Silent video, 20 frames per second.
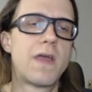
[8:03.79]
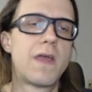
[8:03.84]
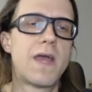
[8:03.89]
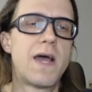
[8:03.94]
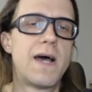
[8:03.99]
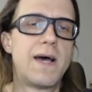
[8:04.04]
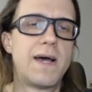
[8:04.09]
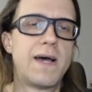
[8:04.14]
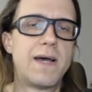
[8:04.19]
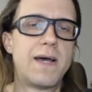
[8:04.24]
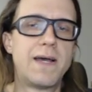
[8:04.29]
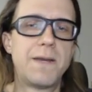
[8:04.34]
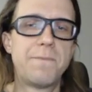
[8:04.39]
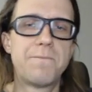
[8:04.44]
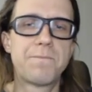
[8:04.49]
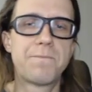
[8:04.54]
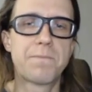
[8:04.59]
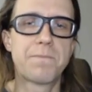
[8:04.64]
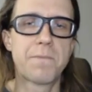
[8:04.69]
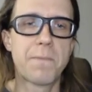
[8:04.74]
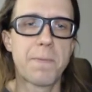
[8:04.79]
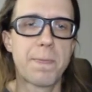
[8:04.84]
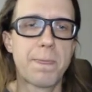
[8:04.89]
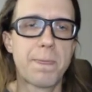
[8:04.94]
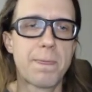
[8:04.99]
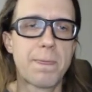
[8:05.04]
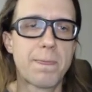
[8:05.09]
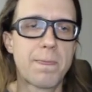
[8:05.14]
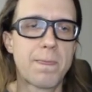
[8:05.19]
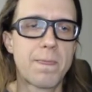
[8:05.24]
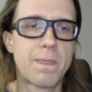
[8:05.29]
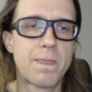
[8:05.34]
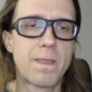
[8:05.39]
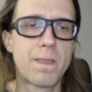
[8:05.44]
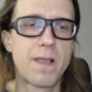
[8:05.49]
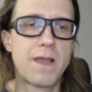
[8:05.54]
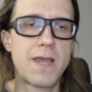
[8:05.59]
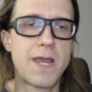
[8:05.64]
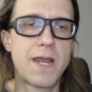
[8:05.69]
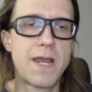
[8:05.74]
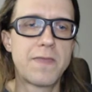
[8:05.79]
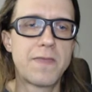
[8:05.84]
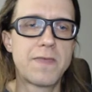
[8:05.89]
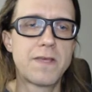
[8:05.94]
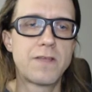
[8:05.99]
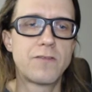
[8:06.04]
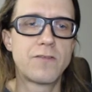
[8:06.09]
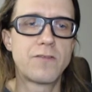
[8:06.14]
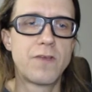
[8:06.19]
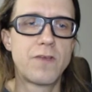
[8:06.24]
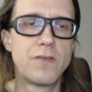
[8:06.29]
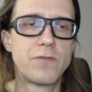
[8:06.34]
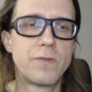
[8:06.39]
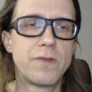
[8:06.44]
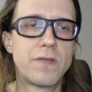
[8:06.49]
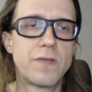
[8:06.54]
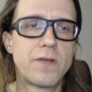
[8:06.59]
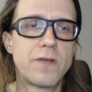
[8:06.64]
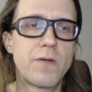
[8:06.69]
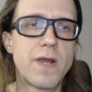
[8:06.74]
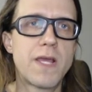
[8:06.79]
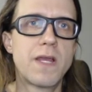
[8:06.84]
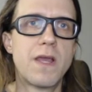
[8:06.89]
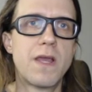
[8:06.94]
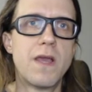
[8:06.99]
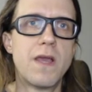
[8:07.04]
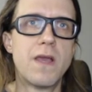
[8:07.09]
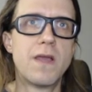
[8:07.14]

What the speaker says: And I think it's really great.